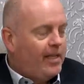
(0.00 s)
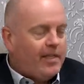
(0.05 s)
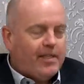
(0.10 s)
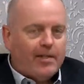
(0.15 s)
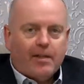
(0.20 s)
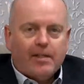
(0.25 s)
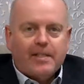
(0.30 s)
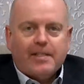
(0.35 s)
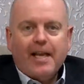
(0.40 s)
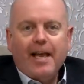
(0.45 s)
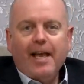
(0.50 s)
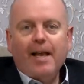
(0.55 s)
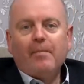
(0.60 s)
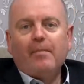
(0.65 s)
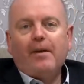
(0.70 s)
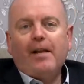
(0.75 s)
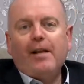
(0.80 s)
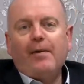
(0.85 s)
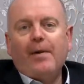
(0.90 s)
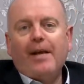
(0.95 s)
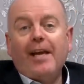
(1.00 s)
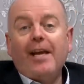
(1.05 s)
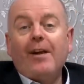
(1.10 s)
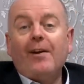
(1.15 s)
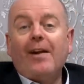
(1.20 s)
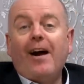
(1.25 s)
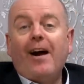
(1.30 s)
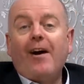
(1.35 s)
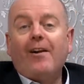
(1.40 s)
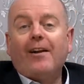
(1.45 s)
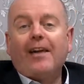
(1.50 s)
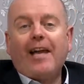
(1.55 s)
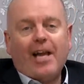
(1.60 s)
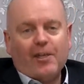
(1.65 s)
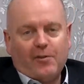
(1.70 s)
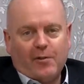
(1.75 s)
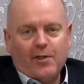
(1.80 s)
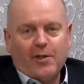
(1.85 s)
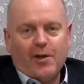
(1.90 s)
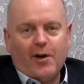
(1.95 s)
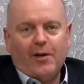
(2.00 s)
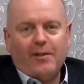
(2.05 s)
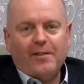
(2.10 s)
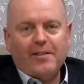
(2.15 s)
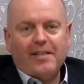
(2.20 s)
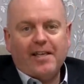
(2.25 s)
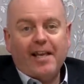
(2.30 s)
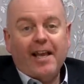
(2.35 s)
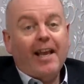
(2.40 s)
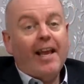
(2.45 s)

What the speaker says: insults. But anyway, here are Cash Returns